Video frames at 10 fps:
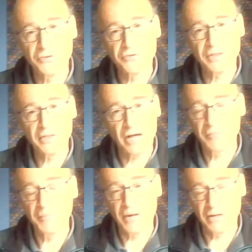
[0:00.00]
in other
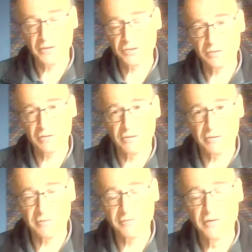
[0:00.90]
parts
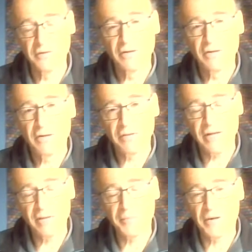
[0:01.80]
of the
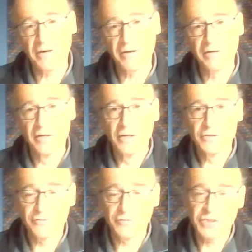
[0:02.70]
empire.
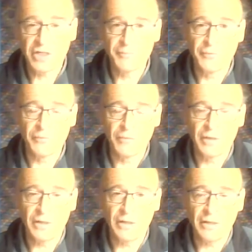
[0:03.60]
So, for example,
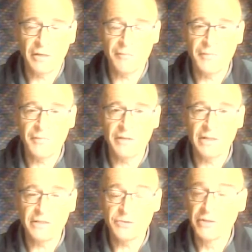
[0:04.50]

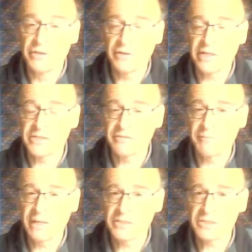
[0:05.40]
it's only in the case of
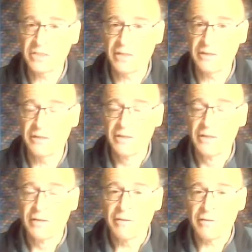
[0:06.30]
Palestine
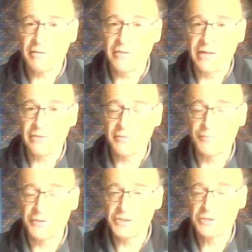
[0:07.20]
that the
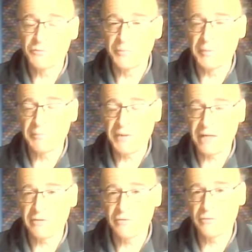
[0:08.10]
British were
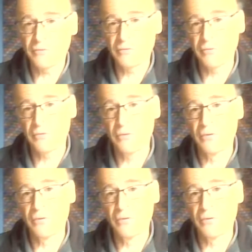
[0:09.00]
prepared to